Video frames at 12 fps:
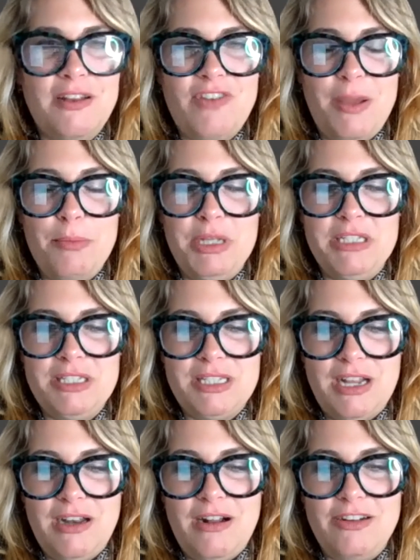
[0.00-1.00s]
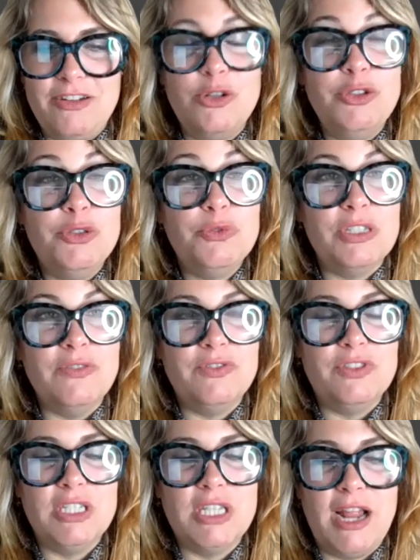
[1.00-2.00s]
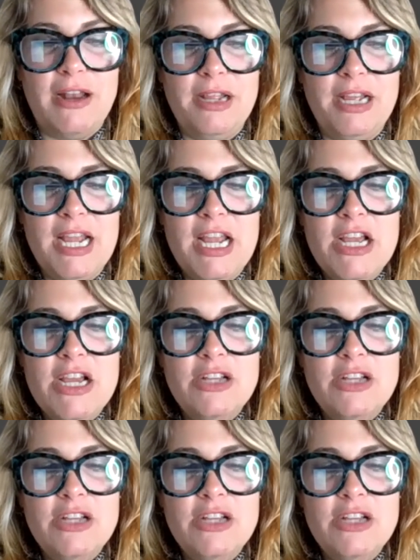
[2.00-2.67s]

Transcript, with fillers: environments that are conducive to that.